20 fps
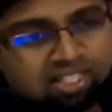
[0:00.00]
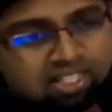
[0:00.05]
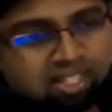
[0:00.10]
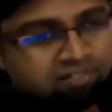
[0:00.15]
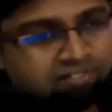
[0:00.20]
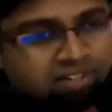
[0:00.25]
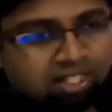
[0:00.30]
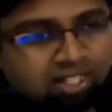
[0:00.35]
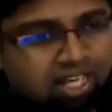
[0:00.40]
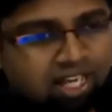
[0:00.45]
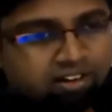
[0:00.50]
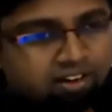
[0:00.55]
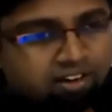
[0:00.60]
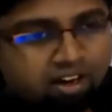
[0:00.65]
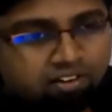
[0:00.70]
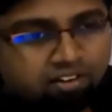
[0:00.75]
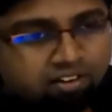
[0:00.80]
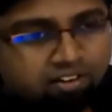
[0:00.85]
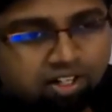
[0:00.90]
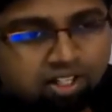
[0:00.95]
stem will get
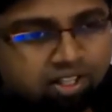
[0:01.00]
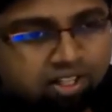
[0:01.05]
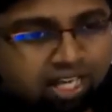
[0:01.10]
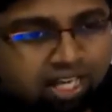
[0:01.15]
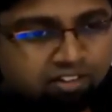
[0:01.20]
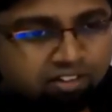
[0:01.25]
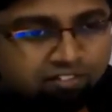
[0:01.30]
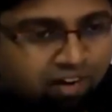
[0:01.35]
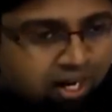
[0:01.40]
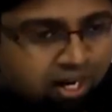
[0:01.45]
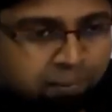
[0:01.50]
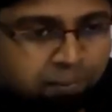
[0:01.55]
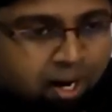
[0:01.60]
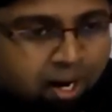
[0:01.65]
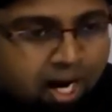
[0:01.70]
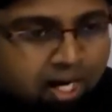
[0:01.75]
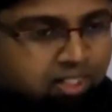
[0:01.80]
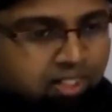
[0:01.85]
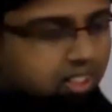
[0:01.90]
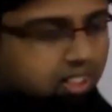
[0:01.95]
right 1
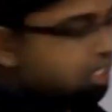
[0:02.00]
mark.